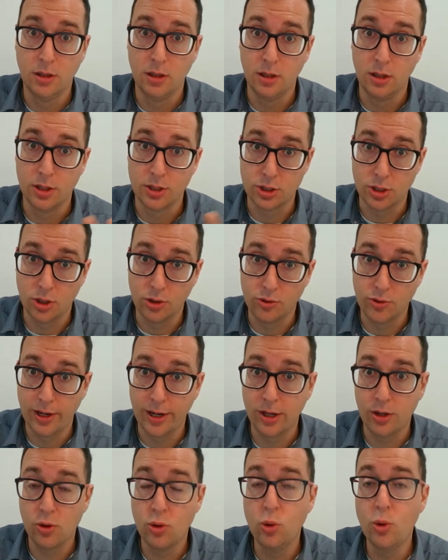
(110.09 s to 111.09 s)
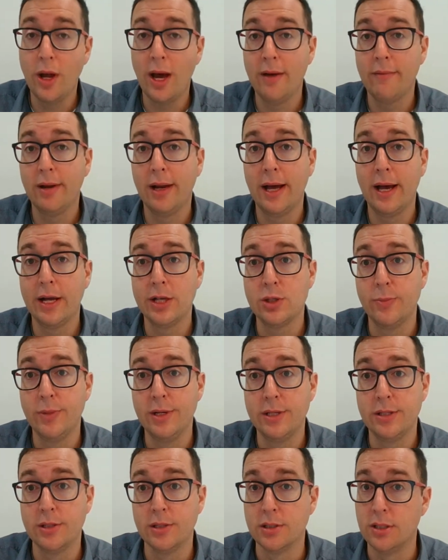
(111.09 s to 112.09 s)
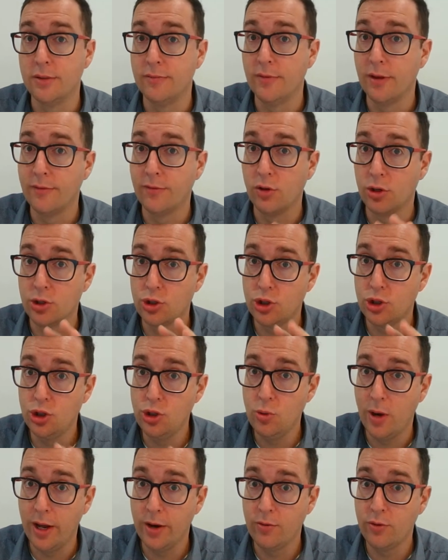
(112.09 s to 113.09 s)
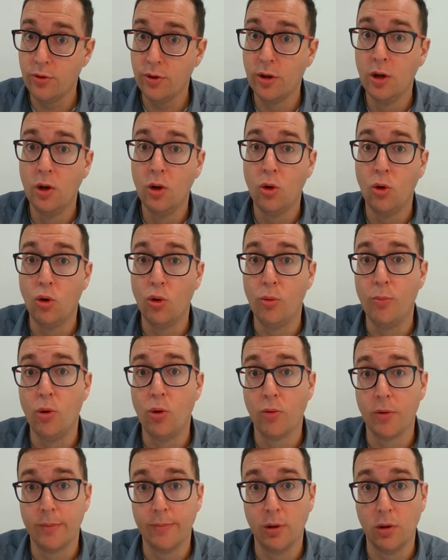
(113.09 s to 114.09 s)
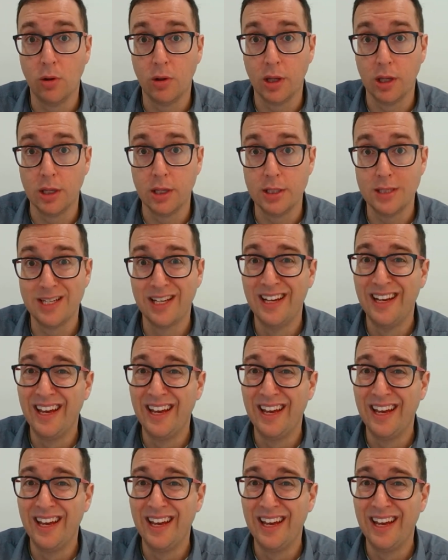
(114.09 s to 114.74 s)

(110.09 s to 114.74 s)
A sole trader could have a large business if they've got 200 or more employees.